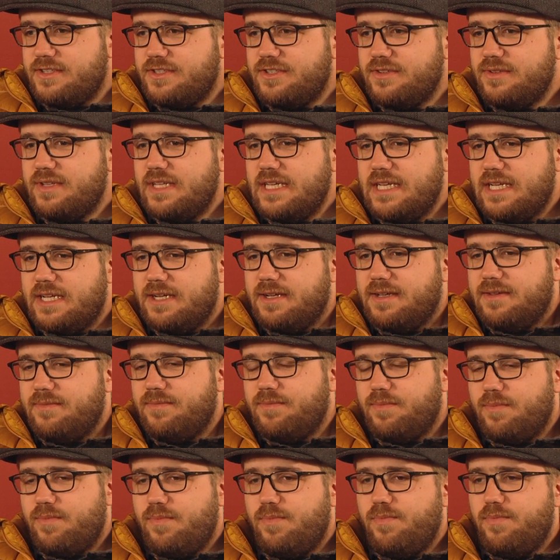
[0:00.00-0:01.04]
so like
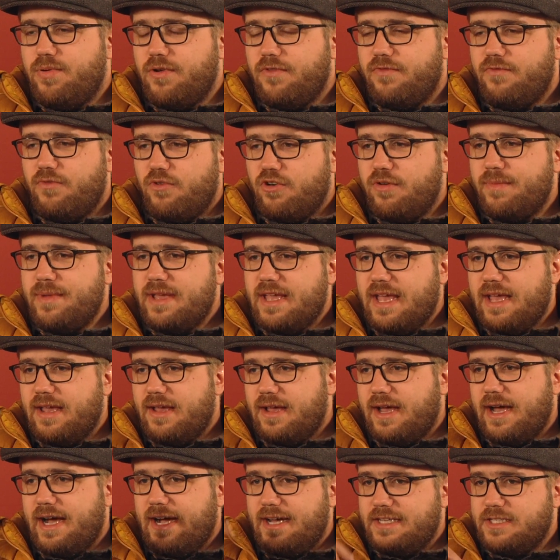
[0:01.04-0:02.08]
performing
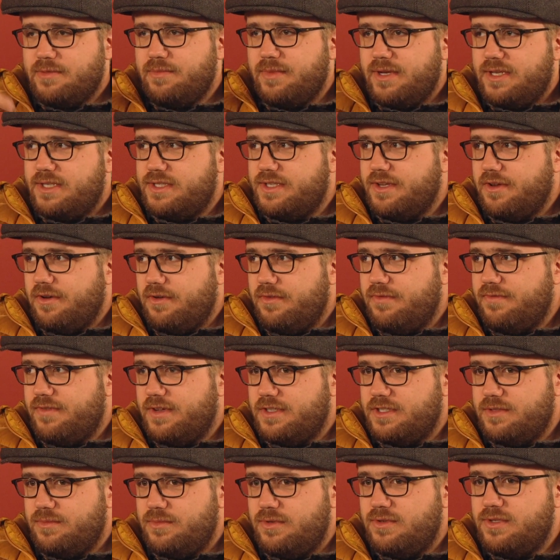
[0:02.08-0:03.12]
as myself,
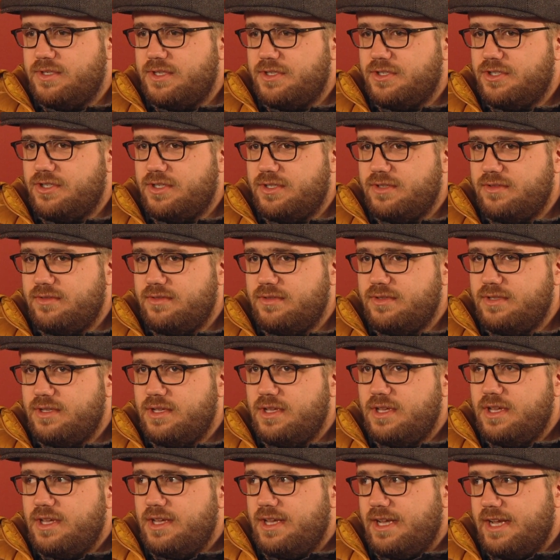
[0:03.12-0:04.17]
as a musician,
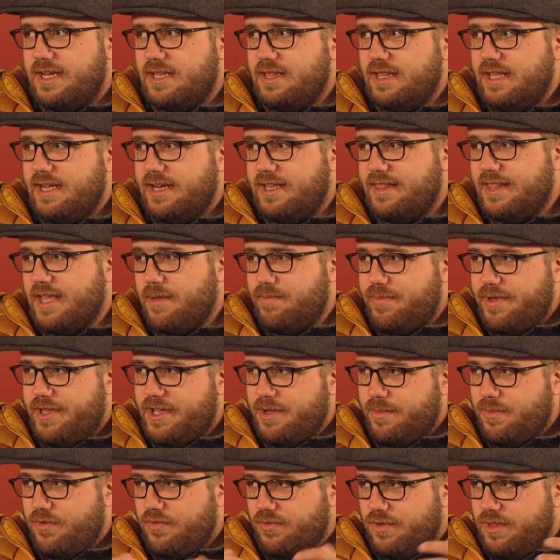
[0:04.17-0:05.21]
and letting that
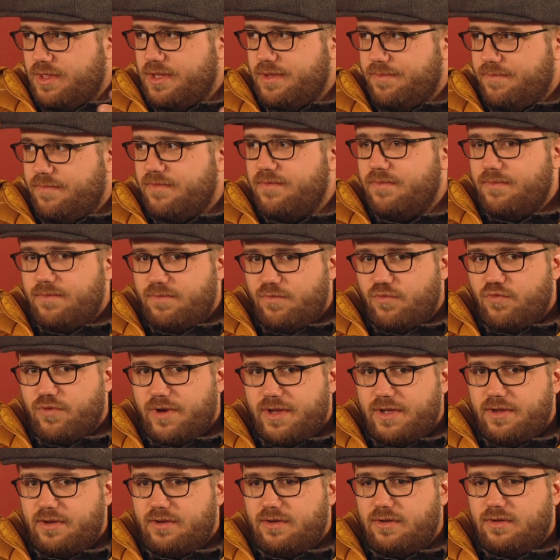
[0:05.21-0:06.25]
become a really
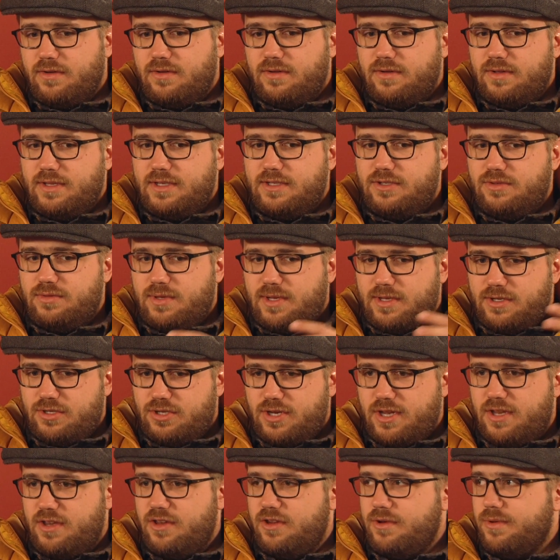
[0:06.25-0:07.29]
real and
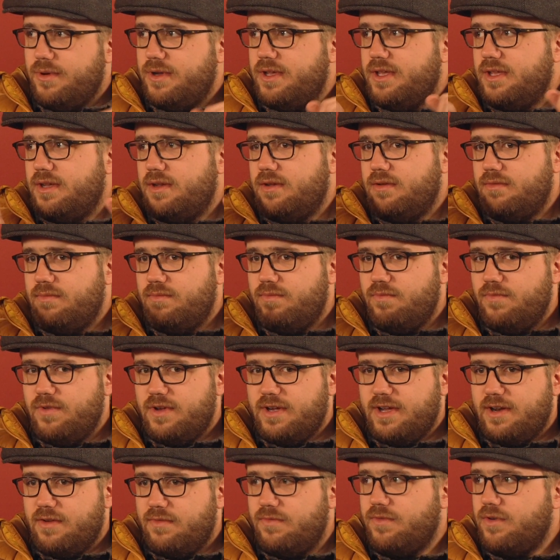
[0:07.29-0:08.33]
genuine,
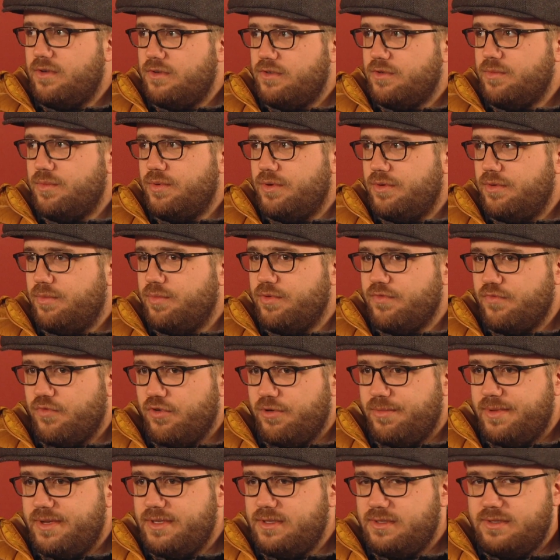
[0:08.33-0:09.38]
kind of vulnerable
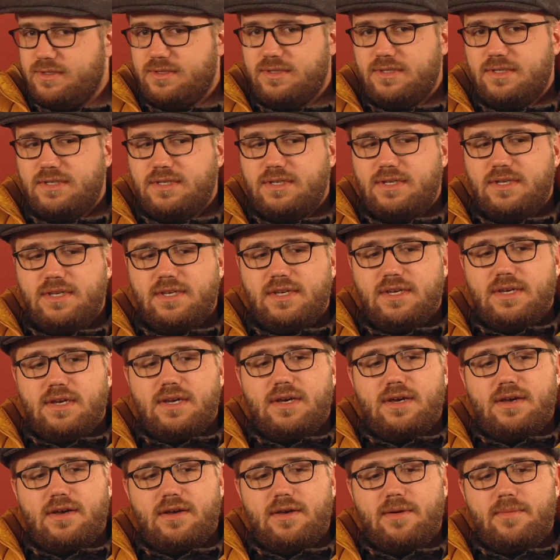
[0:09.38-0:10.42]
performance
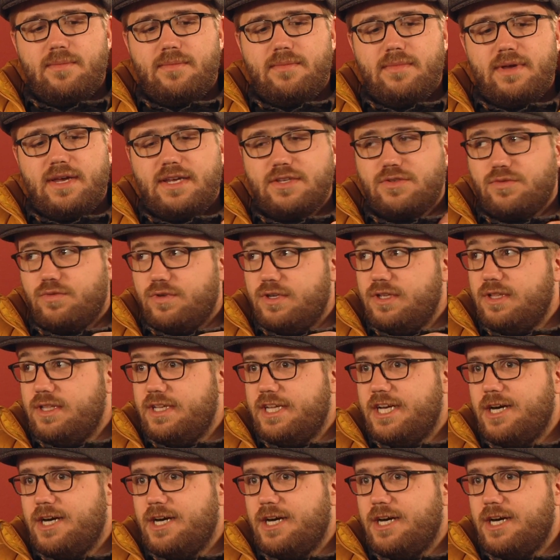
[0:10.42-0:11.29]
has really